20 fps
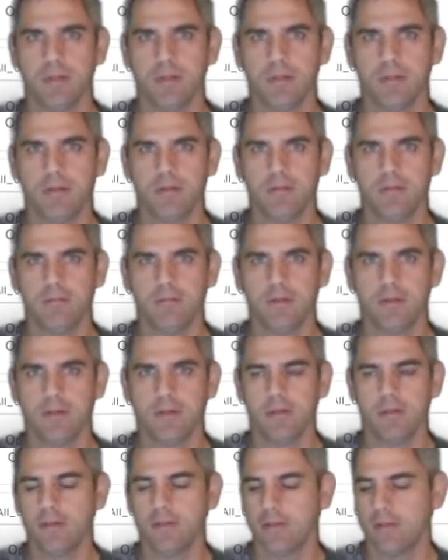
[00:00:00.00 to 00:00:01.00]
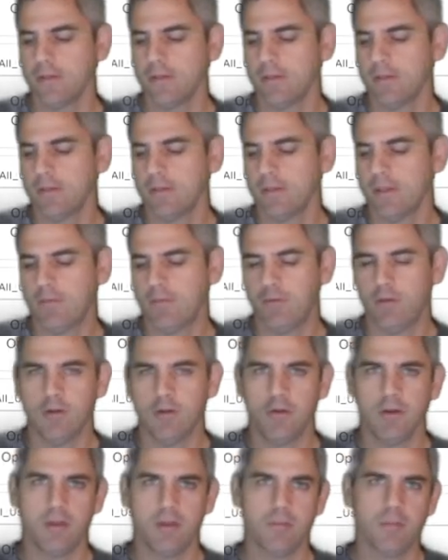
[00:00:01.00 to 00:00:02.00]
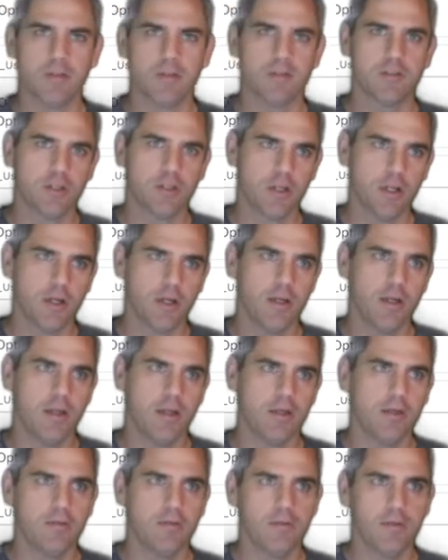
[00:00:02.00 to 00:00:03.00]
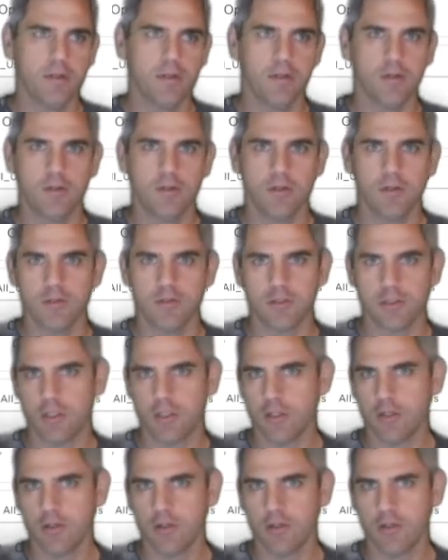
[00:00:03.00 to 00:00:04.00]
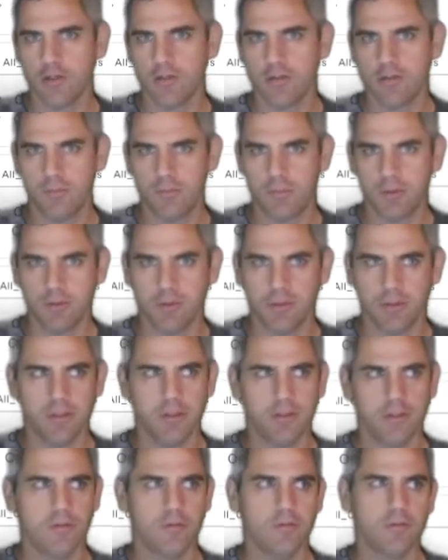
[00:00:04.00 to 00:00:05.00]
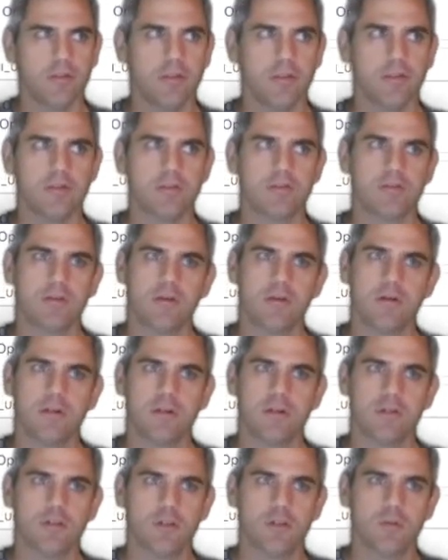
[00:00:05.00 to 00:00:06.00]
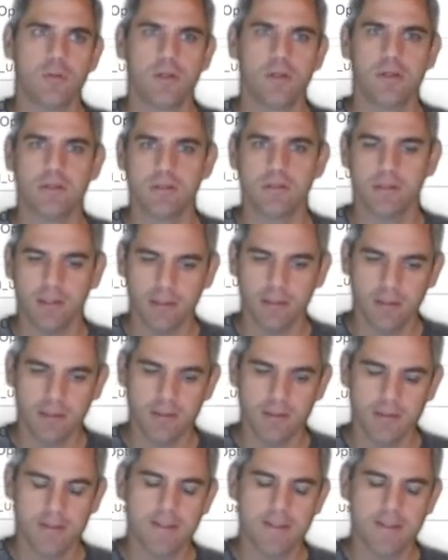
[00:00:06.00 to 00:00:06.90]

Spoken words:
If you know anything about security, your security is typically only as strong as your weakest link.